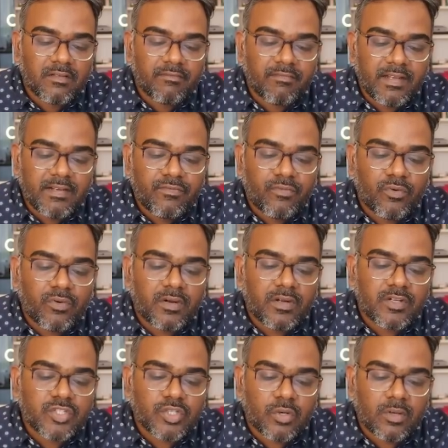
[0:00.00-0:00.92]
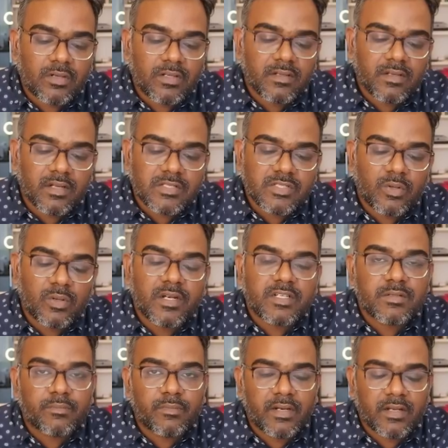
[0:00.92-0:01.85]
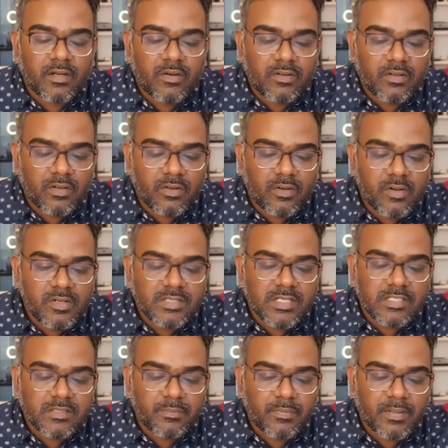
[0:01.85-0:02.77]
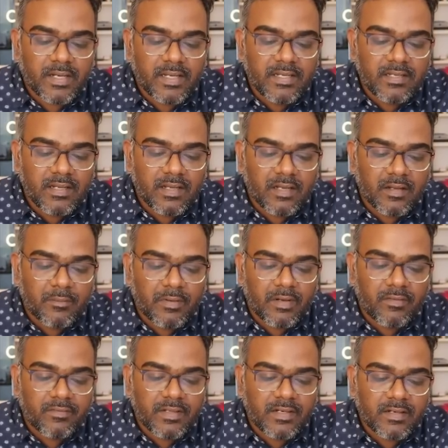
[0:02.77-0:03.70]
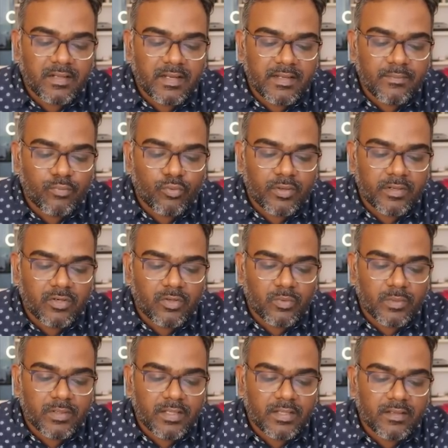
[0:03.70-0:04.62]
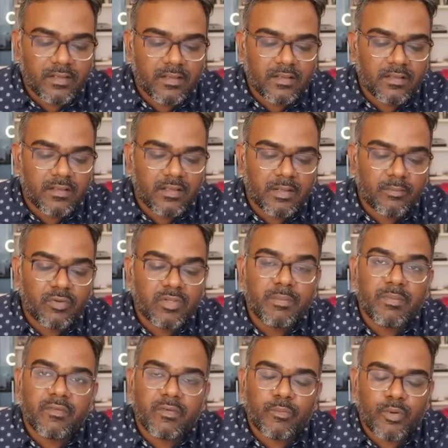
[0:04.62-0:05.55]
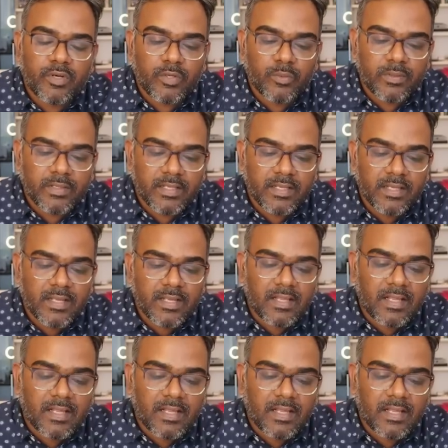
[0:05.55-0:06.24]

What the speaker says: wait for a short consolidation breakout or just buy above that high point over there, above the pivot point over there.